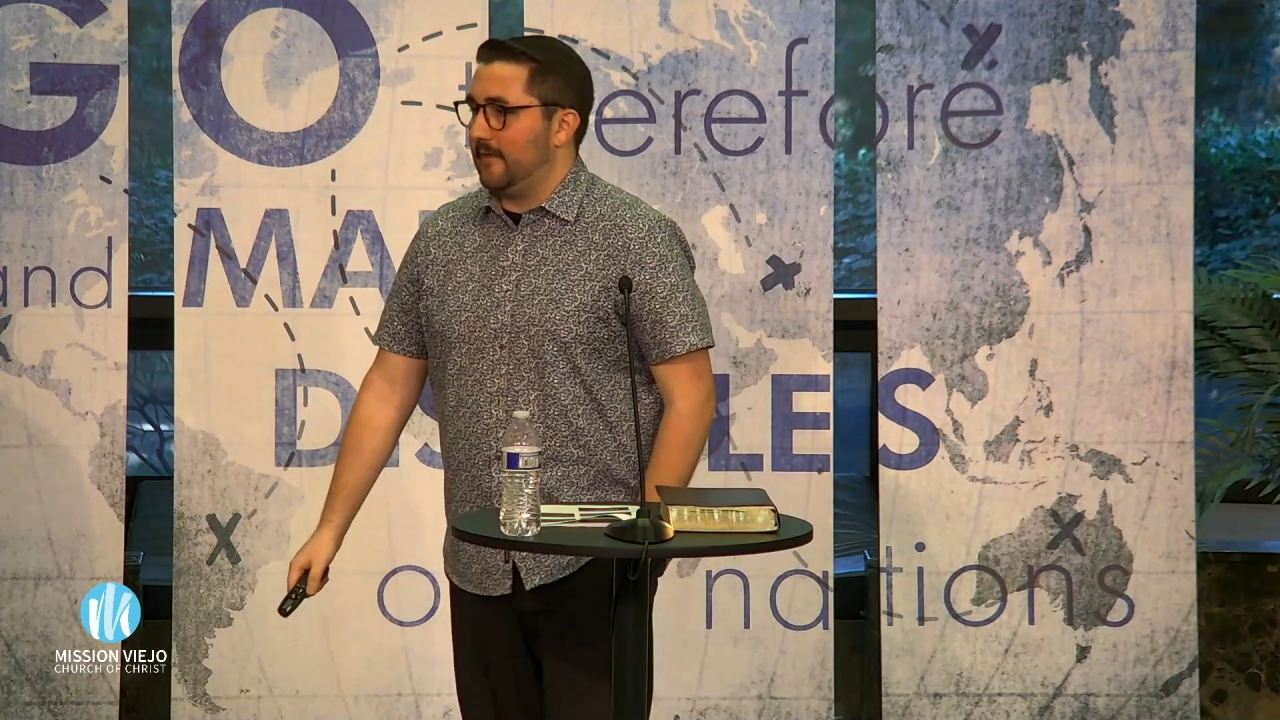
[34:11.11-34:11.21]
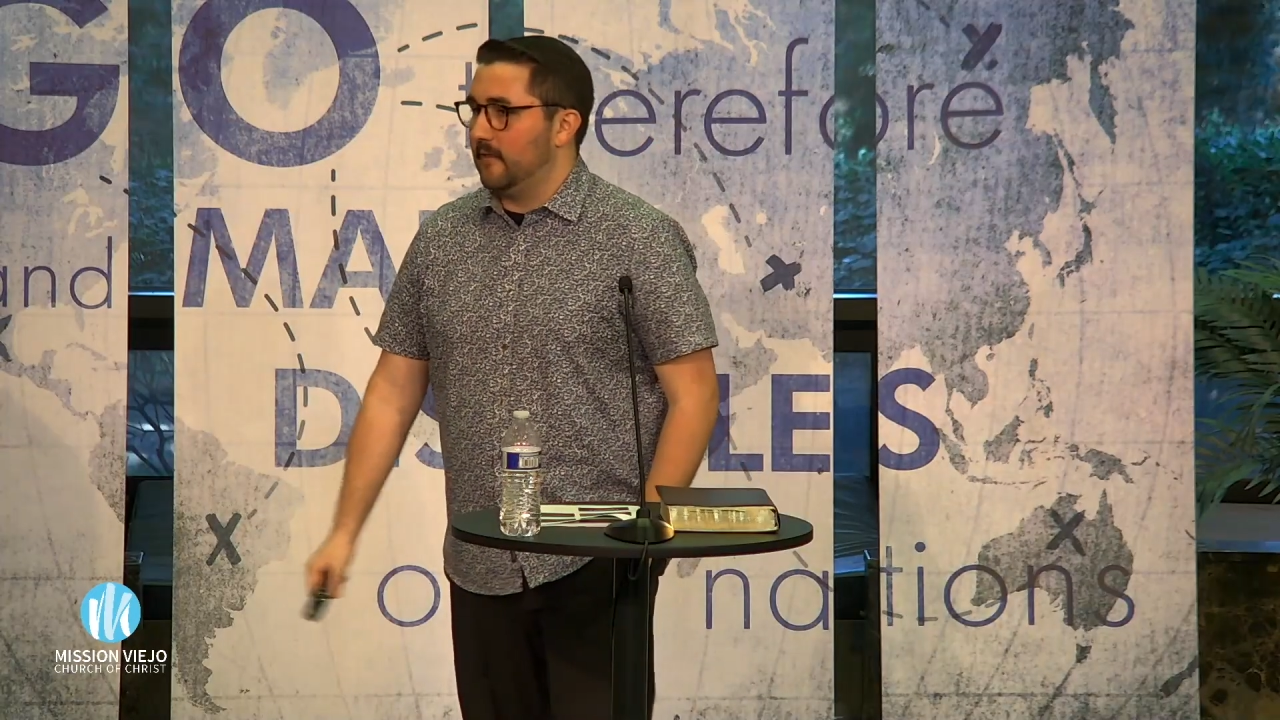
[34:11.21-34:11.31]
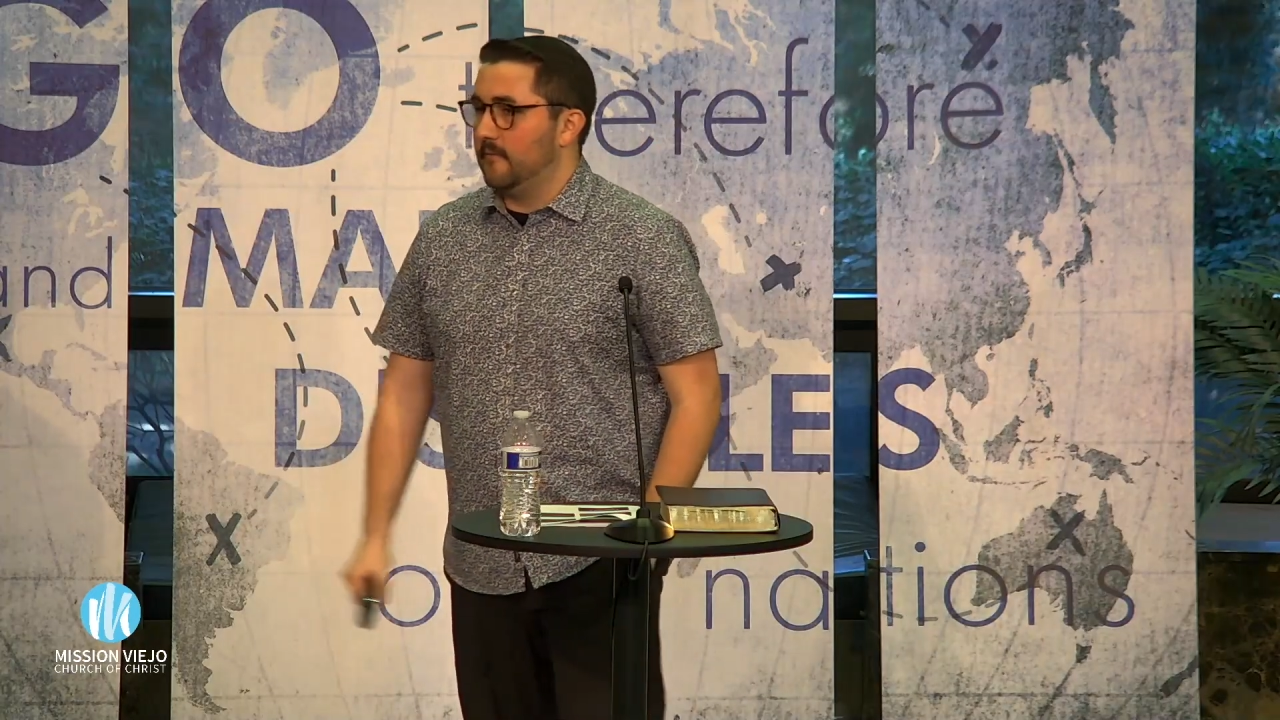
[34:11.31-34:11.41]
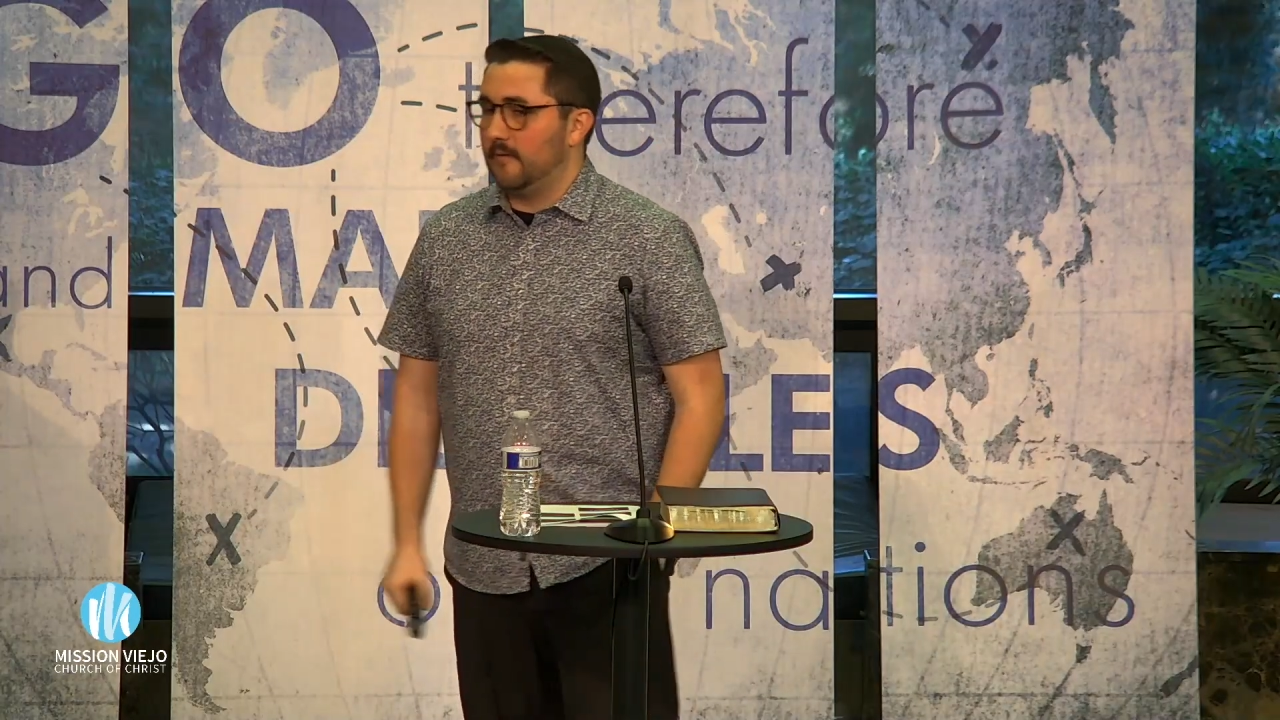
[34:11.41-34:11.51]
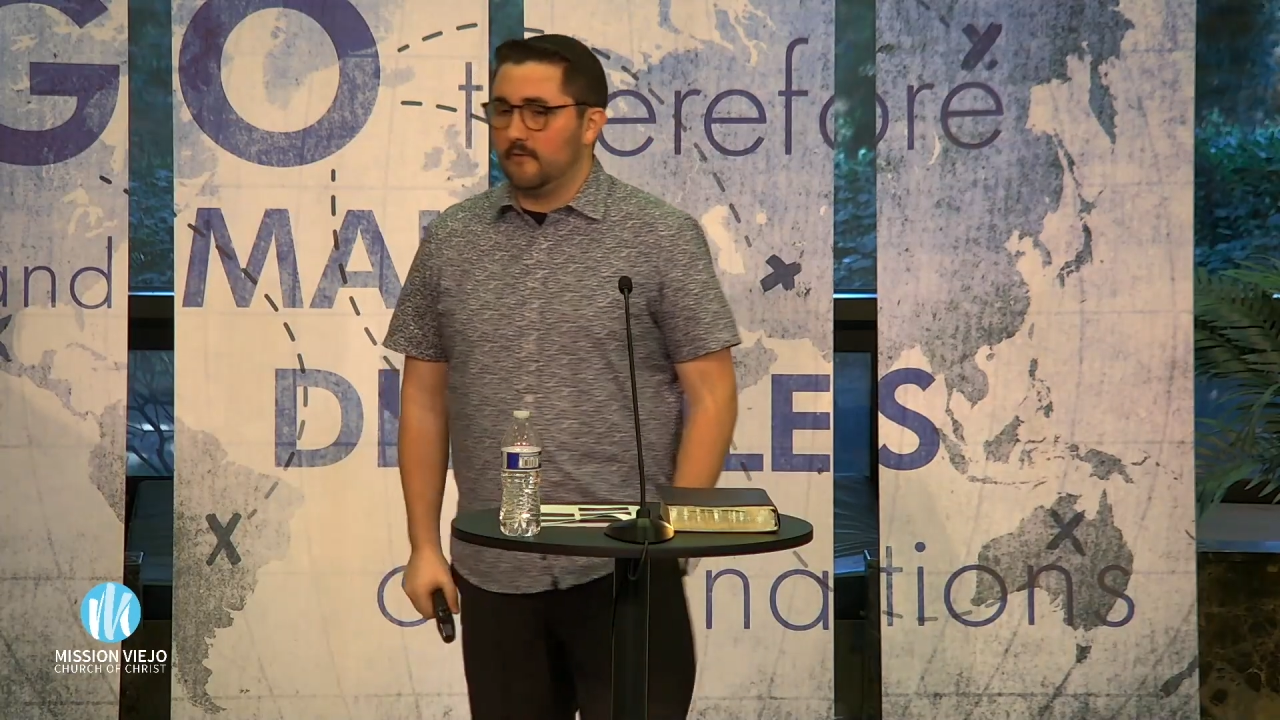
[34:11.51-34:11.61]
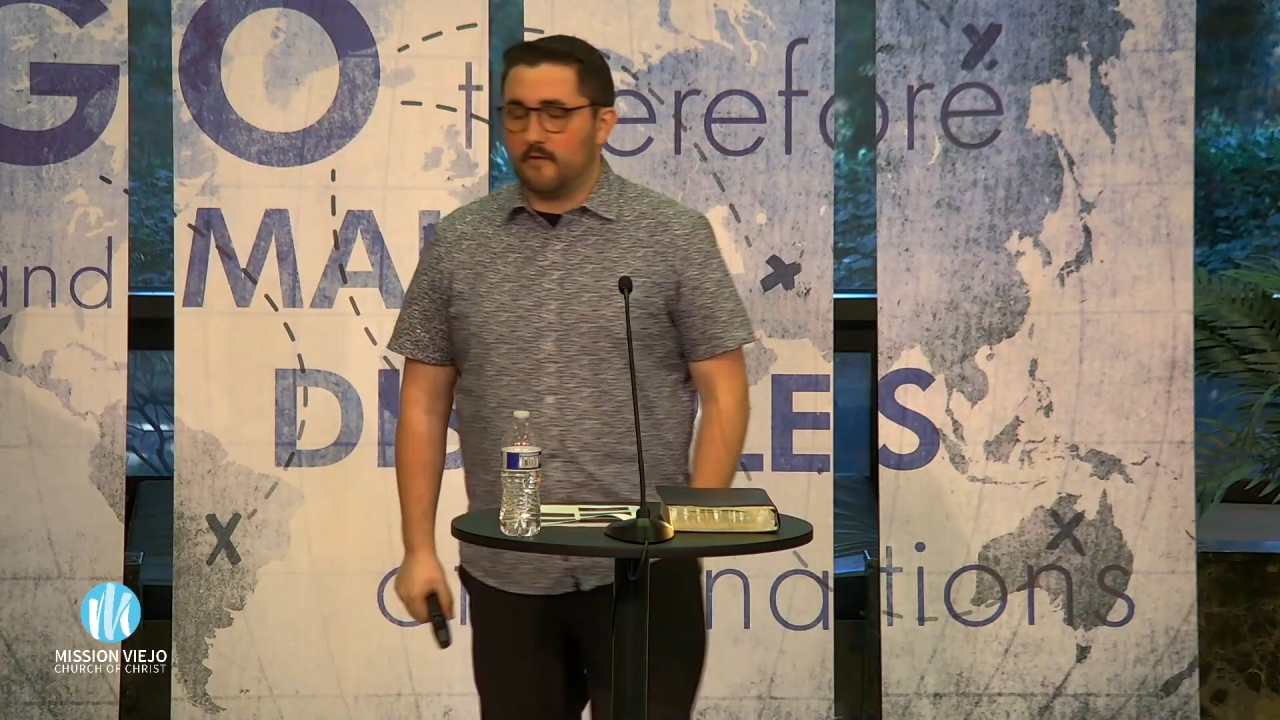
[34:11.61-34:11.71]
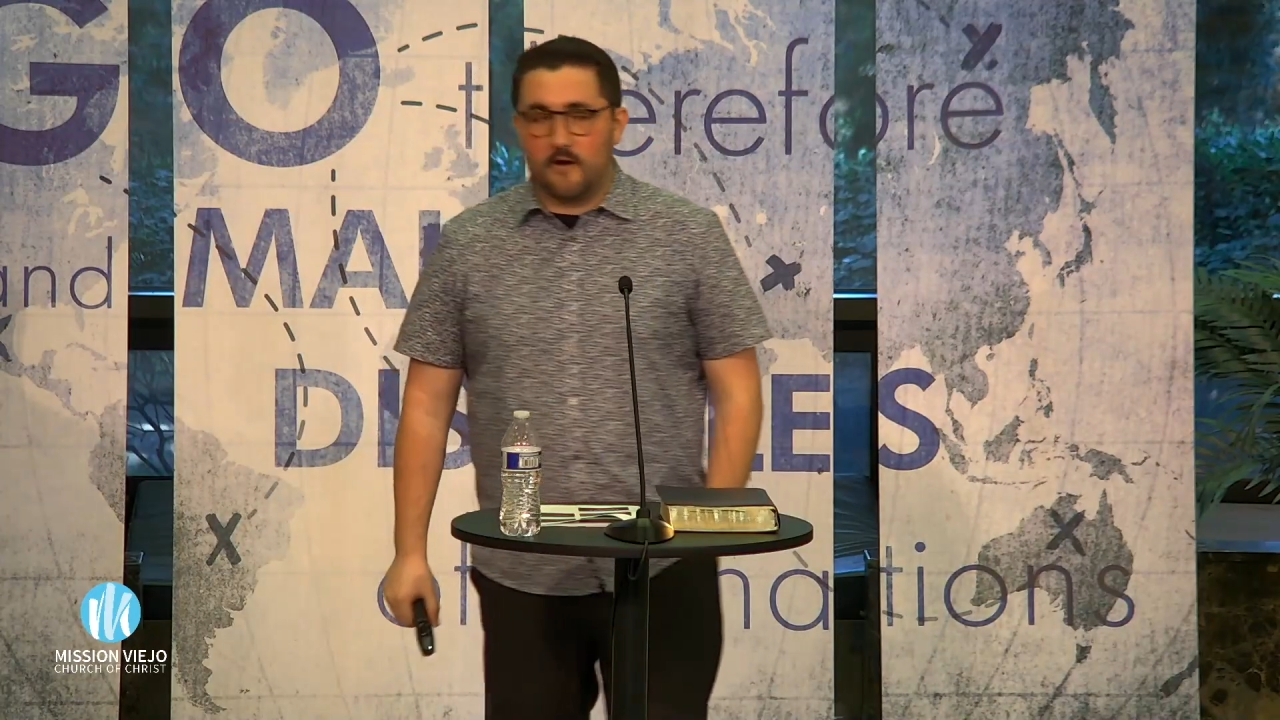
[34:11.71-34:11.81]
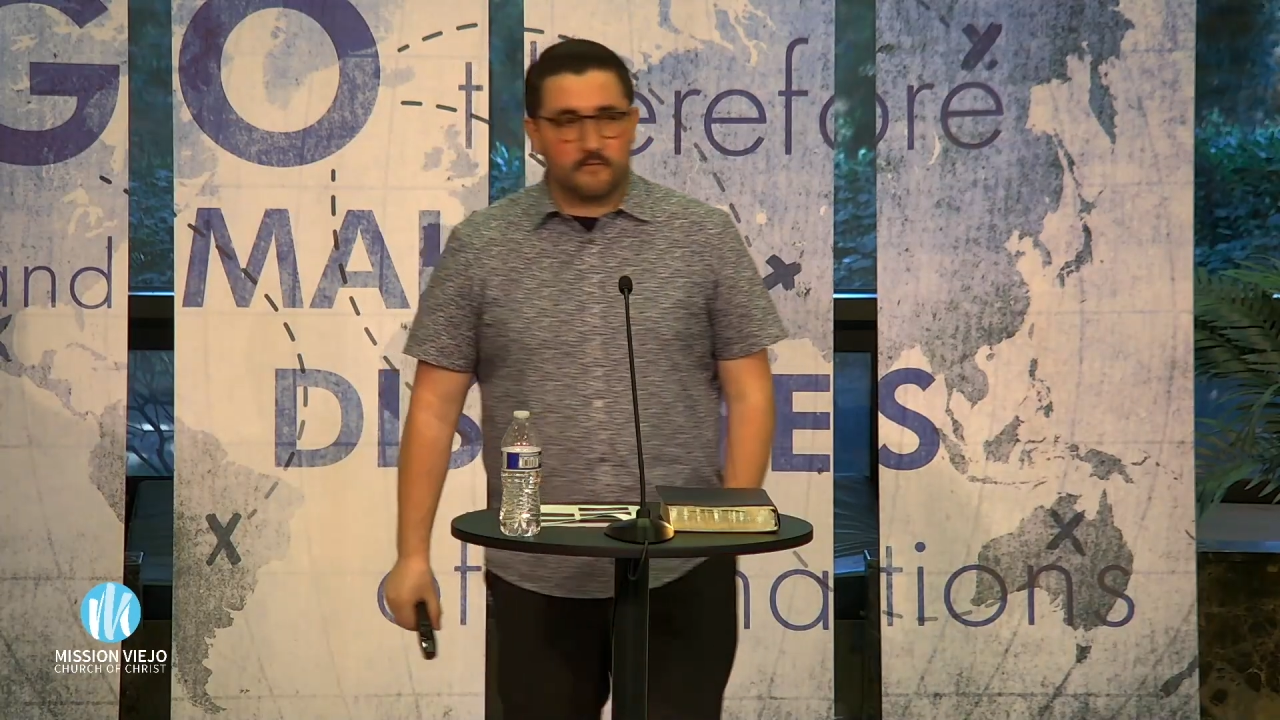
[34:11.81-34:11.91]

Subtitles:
Caleb and